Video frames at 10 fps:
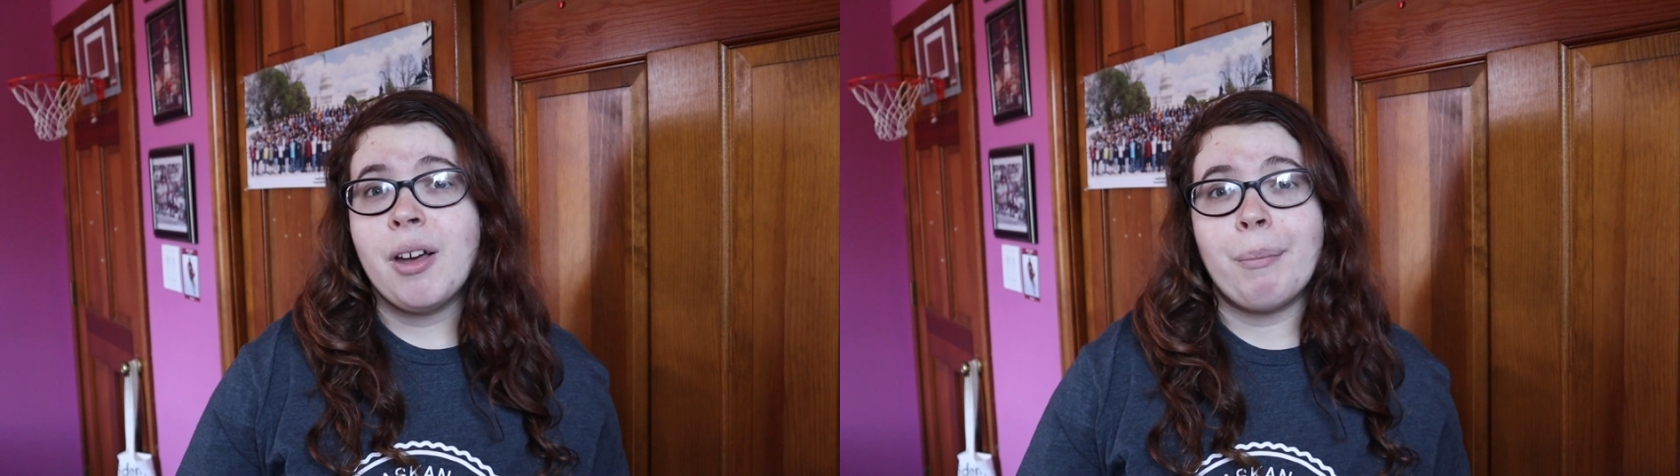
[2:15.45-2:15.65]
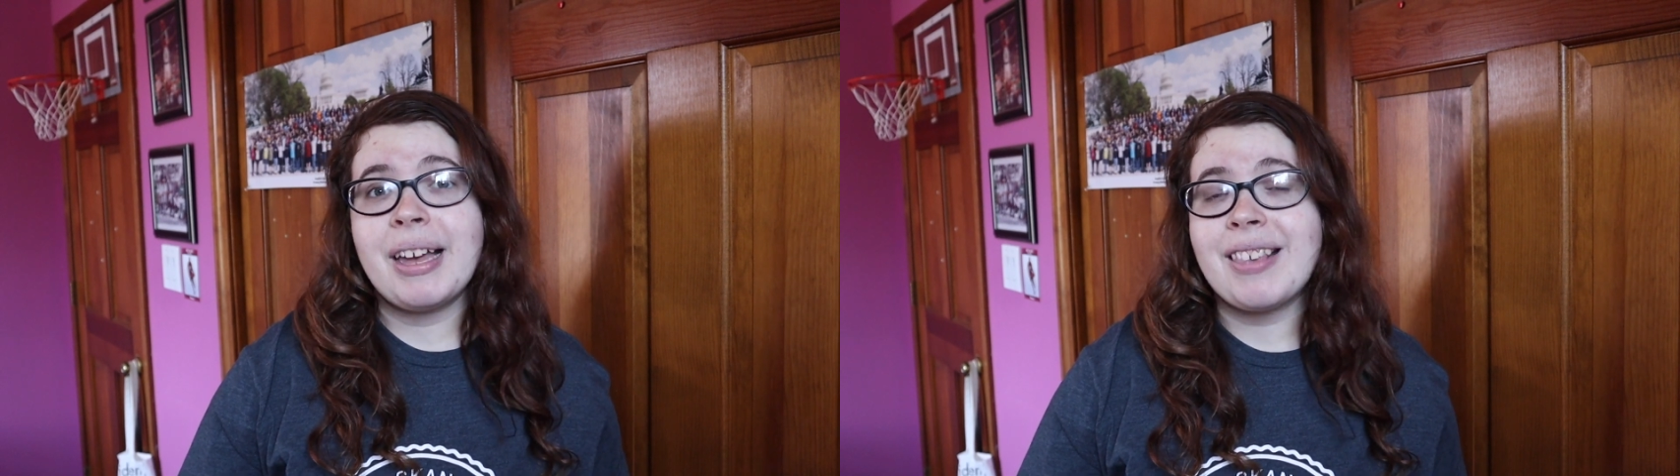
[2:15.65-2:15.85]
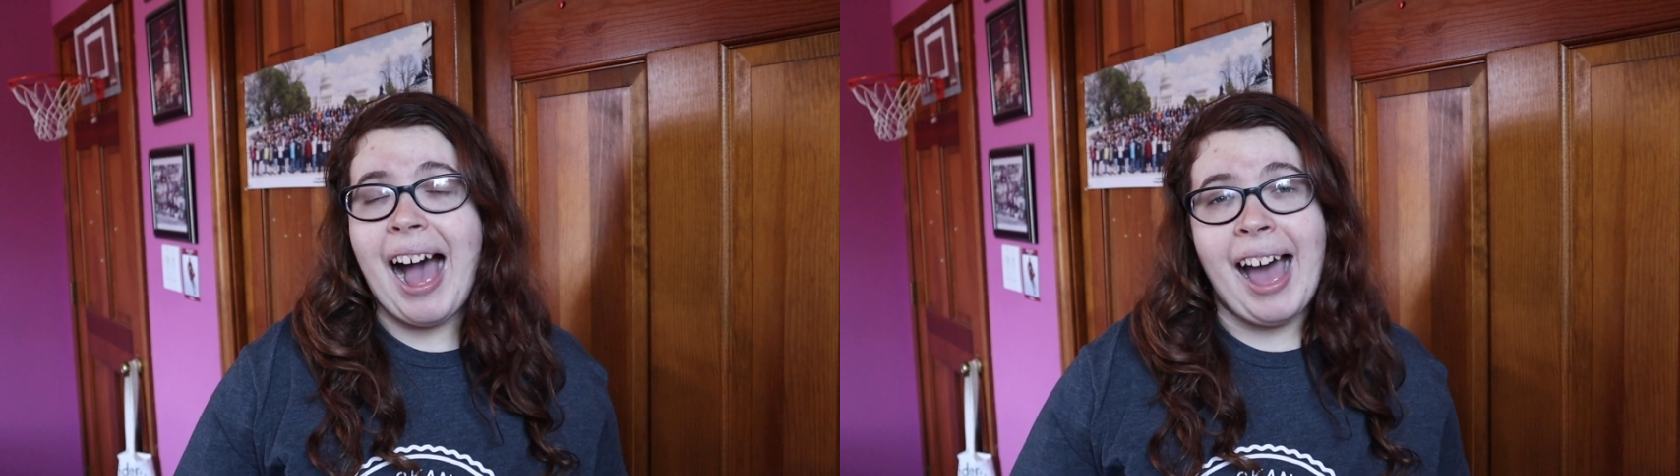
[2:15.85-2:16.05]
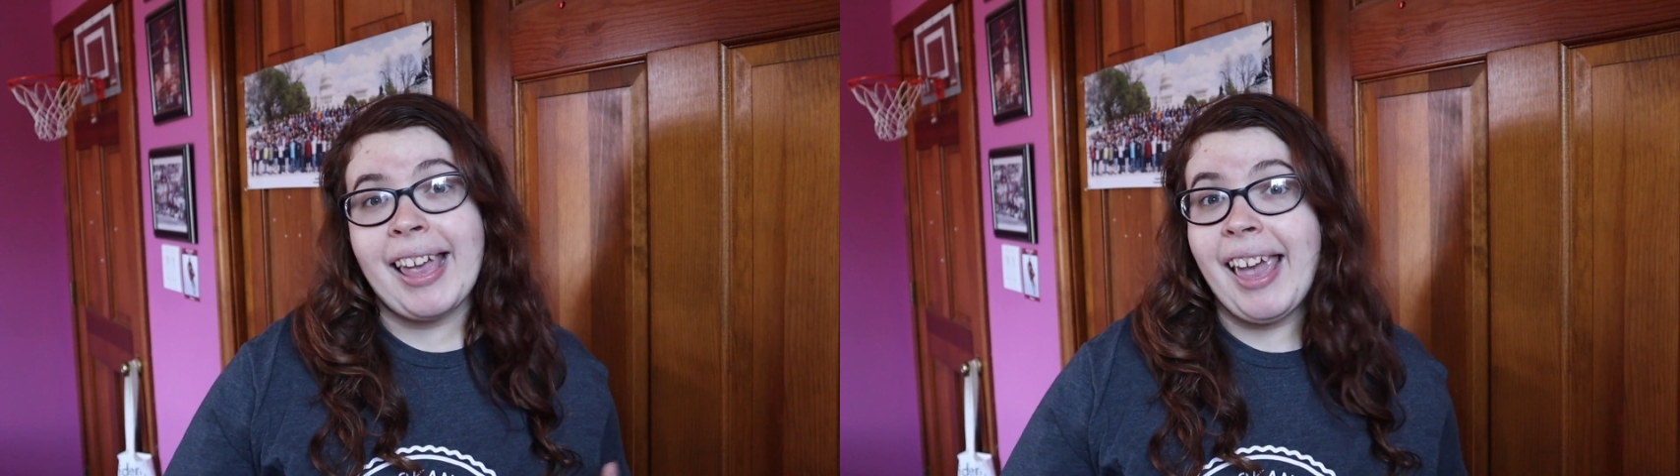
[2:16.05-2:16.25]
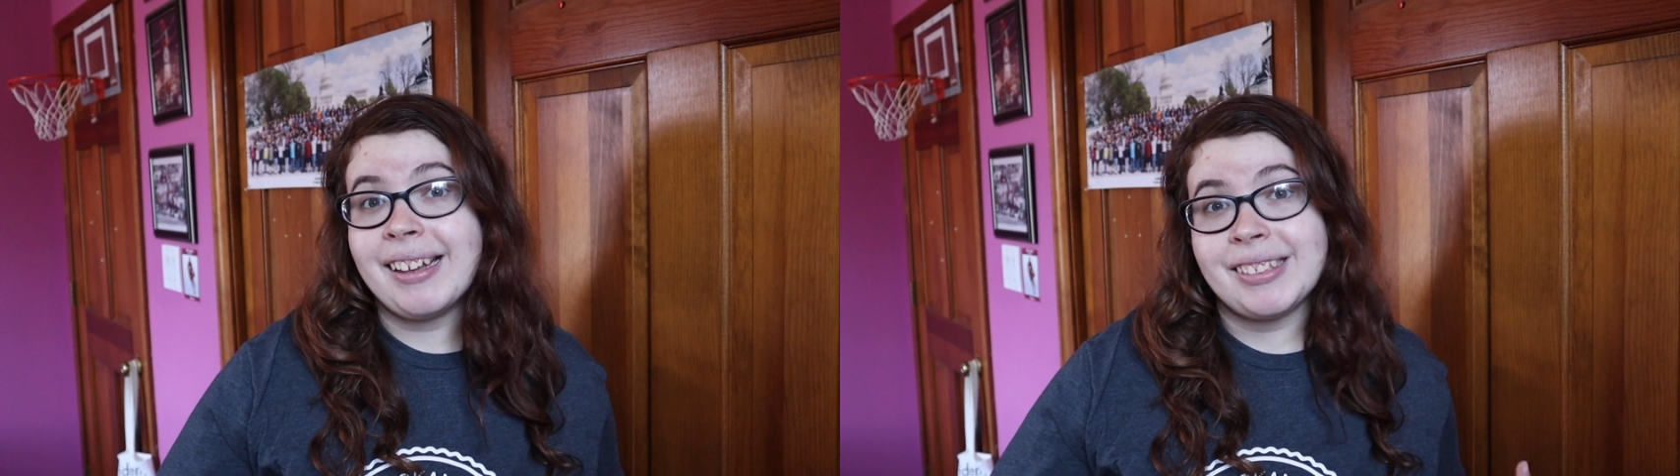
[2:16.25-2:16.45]
because I
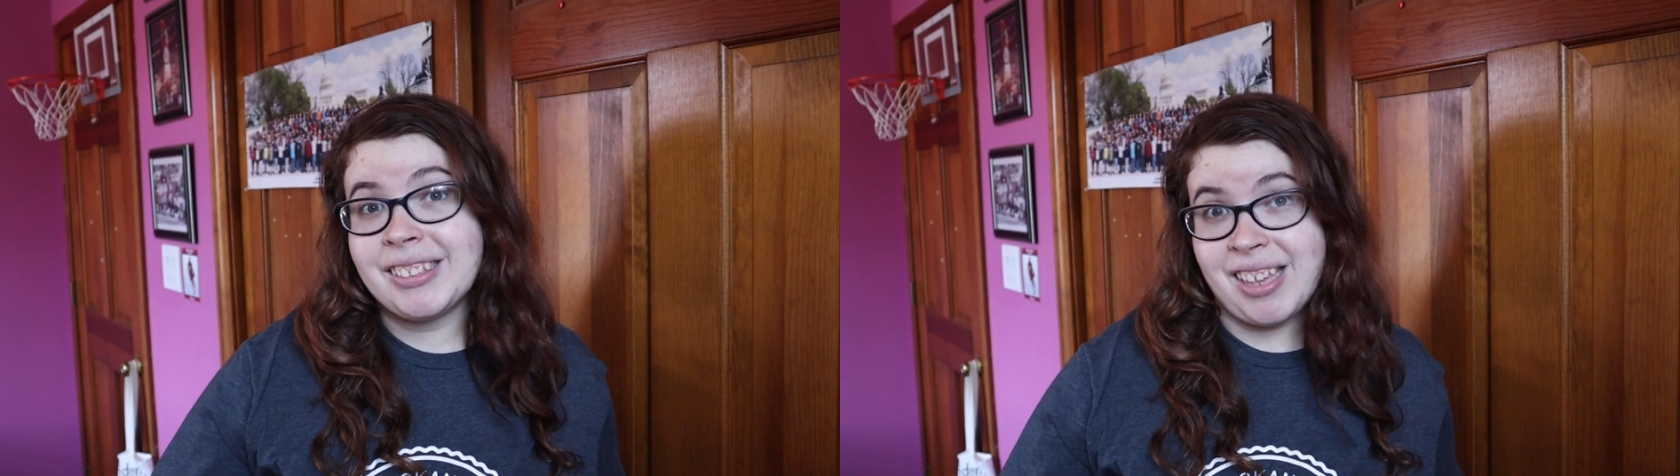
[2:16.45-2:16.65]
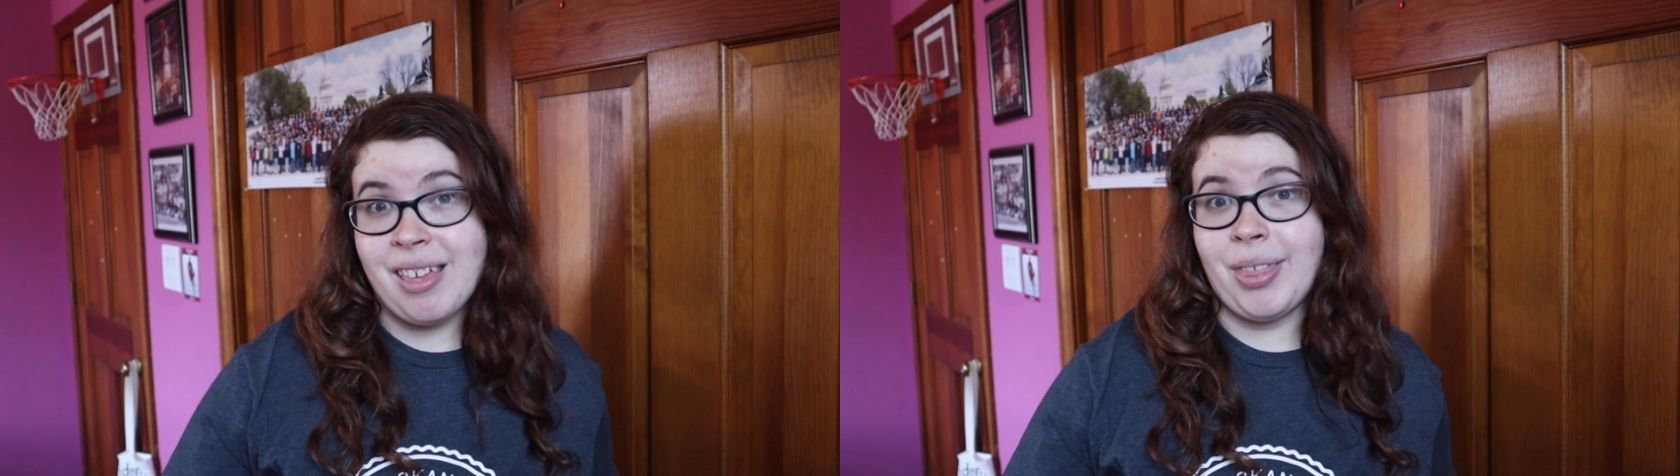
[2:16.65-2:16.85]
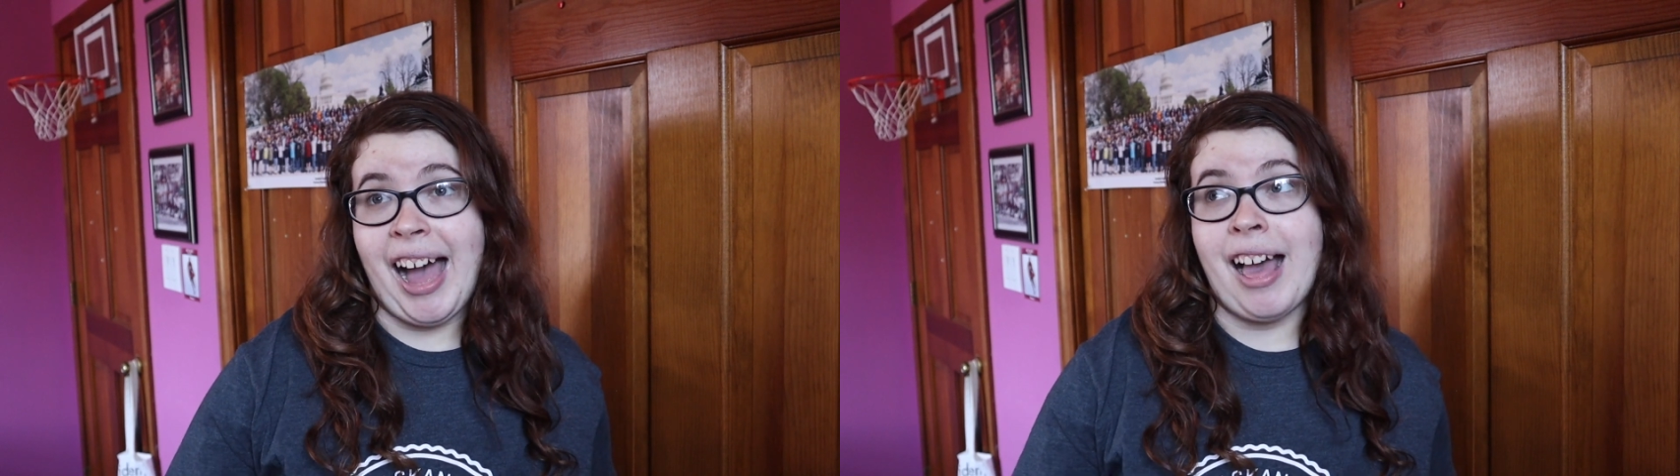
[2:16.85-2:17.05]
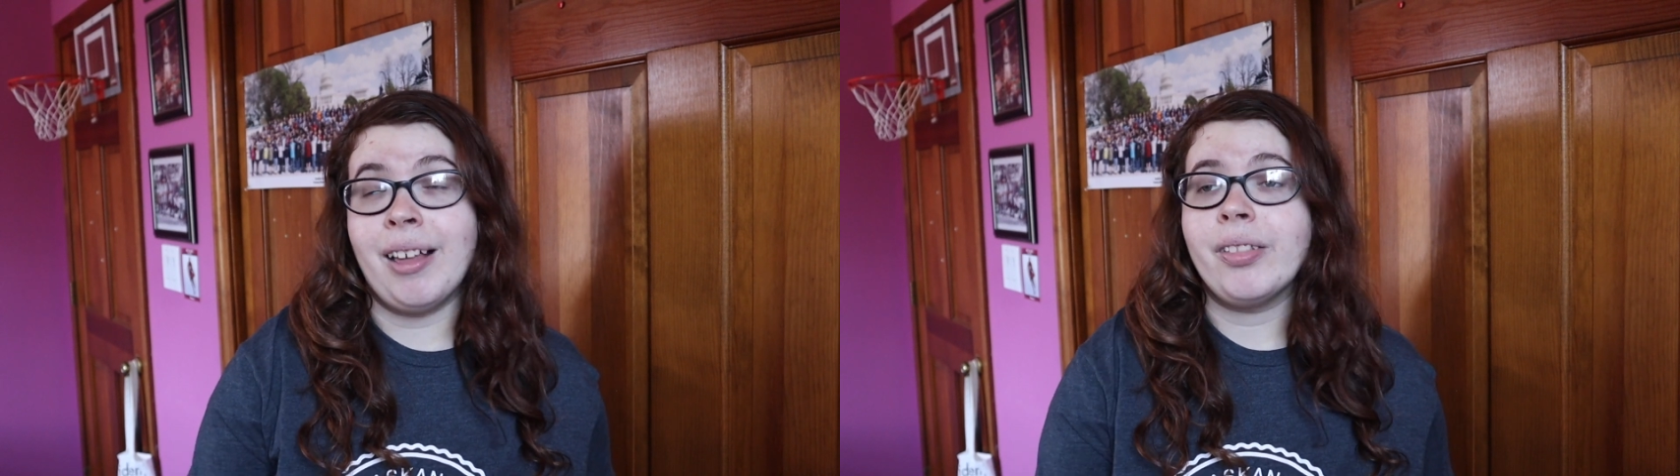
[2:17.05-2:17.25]
can't see that